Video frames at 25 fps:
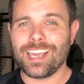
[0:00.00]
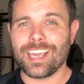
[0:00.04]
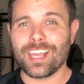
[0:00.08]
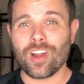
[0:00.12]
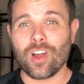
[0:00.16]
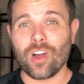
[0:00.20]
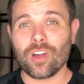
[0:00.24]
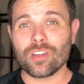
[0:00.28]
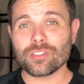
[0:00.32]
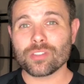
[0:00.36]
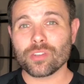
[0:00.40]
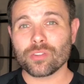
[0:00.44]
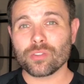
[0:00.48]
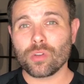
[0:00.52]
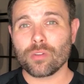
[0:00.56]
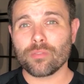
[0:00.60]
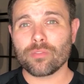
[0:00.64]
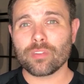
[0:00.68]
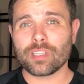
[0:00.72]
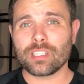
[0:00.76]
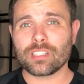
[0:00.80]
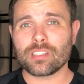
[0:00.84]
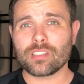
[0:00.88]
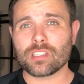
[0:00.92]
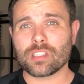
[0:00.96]
And also don't
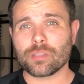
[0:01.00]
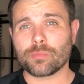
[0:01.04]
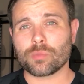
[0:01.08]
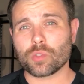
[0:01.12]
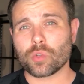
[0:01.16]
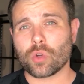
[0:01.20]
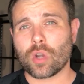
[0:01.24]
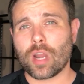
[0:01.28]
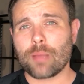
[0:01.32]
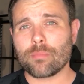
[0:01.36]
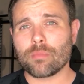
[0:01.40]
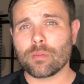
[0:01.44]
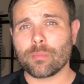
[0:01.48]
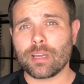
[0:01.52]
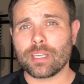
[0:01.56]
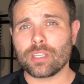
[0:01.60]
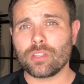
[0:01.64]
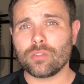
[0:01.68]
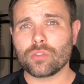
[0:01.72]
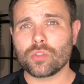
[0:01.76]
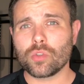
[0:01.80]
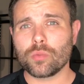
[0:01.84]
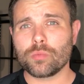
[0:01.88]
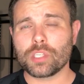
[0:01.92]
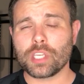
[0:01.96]
forget to subscribe to my
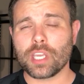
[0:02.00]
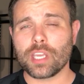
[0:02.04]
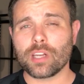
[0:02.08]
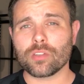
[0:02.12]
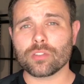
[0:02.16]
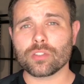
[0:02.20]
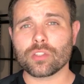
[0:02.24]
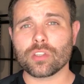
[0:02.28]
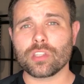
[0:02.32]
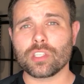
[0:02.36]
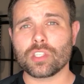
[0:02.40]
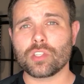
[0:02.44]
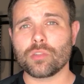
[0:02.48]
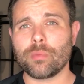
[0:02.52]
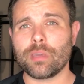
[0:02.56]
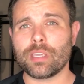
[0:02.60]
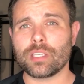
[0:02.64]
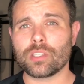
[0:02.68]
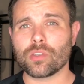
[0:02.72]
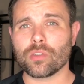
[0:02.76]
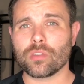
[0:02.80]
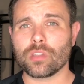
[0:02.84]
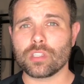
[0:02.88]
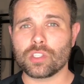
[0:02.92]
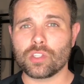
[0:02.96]
YouTube channel so that you
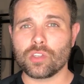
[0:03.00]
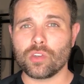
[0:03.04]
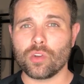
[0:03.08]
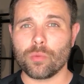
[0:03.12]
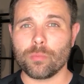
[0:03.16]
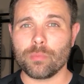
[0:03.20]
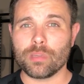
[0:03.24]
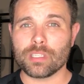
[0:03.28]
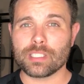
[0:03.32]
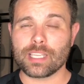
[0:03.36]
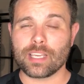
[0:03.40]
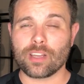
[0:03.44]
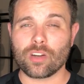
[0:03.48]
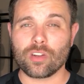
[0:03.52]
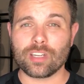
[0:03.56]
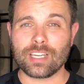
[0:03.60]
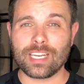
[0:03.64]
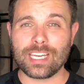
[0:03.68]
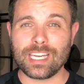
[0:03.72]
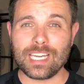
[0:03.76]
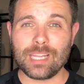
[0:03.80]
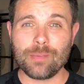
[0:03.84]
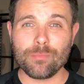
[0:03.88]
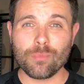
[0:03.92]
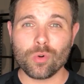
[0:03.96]
make sure that you don't miss out on
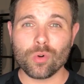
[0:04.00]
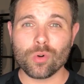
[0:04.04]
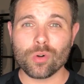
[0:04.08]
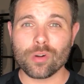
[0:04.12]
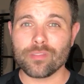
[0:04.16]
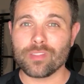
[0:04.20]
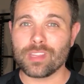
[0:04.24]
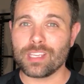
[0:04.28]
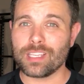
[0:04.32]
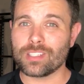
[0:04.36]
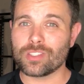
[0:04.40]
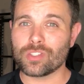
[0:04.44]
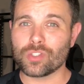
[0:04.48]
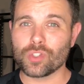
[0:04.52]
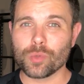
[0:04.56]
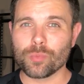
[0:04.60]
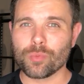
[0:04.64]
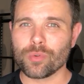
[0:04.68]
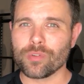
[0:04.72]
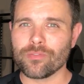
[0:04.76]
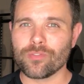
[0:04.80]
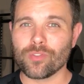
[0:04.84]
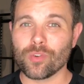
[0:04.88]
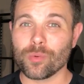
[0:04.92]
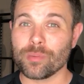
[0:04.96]
any more of these
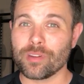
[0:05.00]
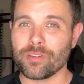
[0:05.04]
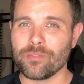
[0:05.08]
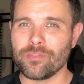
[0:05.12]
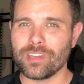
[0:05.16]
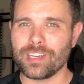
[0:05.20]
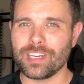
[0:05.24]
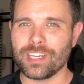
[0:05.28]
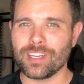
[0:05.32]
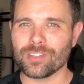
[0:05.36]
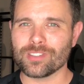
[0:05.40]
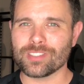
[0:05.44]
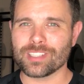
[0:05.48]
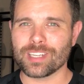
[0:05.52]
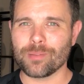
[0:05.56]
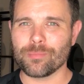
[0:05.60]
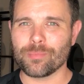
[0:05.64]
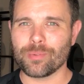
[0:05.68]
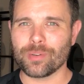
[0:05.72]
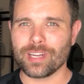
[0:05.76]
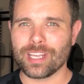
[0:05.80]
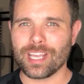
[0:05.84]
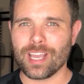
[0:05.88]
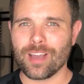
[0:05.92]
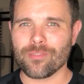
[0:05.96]
super informative videos that I'm
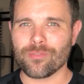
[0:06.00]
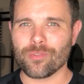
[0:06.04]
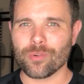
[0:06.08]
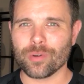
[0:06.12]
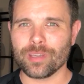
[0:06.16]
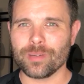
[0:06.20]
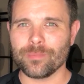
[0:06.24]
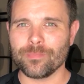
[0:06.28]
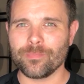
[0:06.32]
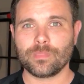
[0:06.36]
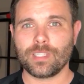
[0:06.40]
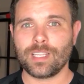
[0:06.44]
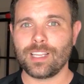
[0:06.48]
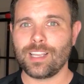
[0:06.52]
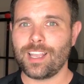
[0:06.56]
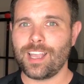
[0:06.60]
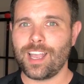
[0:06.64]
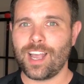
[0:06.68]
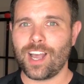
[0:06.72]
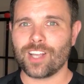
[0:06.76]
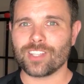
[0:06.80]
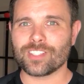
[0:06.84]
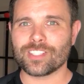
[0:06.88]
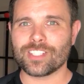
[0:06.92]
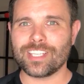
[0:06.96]
putting out for you.
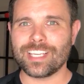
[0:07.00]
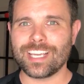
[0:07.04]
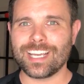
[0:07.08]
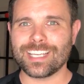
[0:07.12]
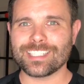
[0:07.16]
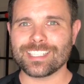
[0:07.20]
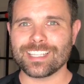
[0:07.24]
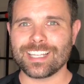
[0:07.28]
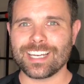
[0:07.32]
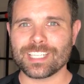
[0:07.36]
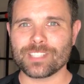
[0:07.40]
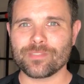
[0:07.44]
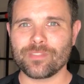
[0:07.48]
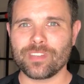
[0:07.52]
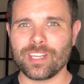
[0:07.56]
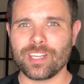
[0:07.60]
I'll see you guys in the next